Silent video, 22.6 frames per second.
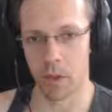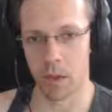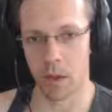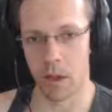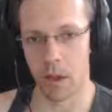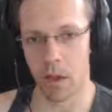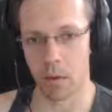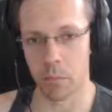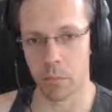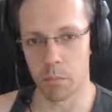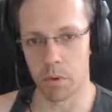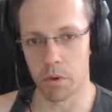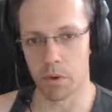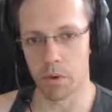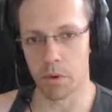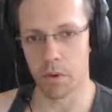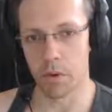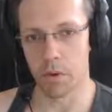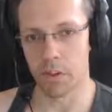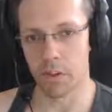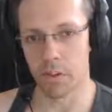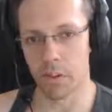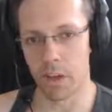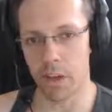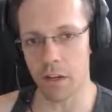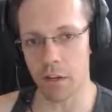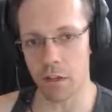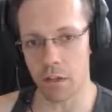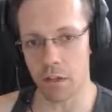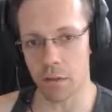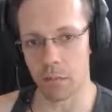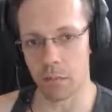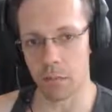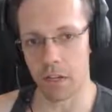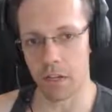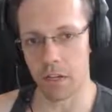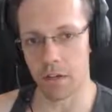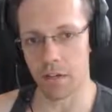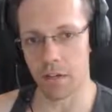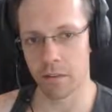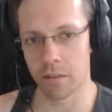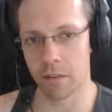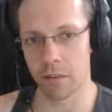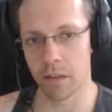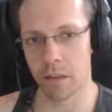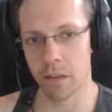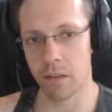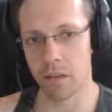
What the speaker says: And periodization means